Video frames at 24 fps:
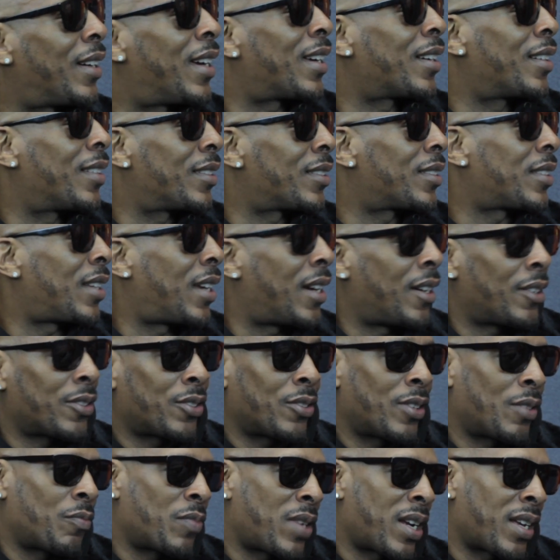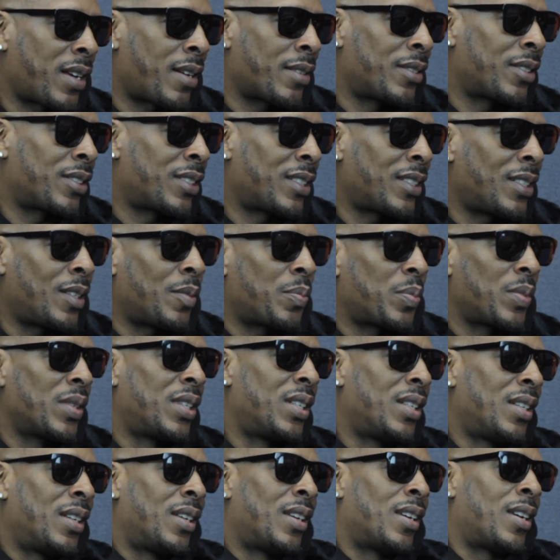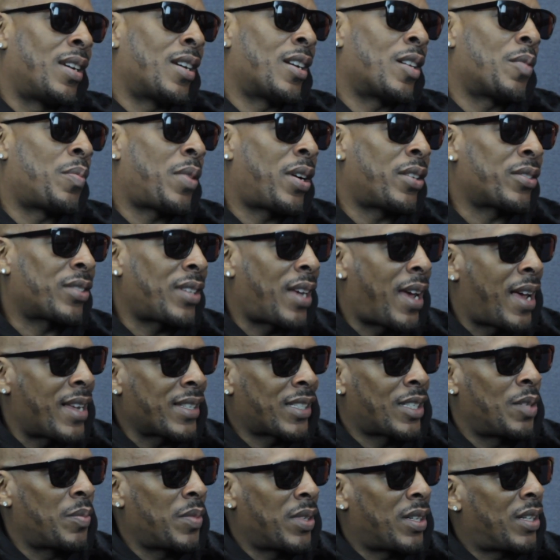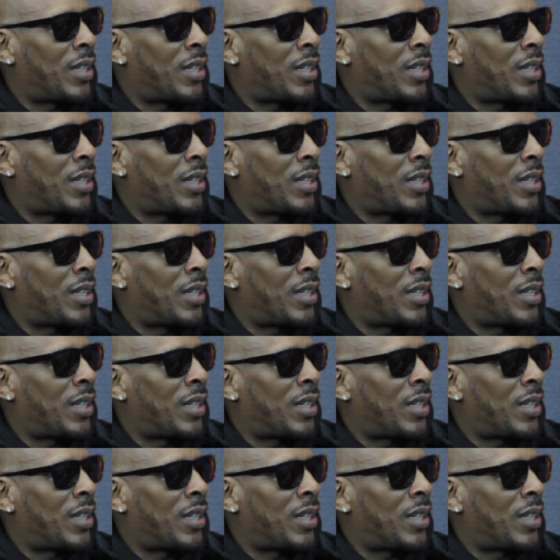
had good style. So when I got on the ship, everybody was asking me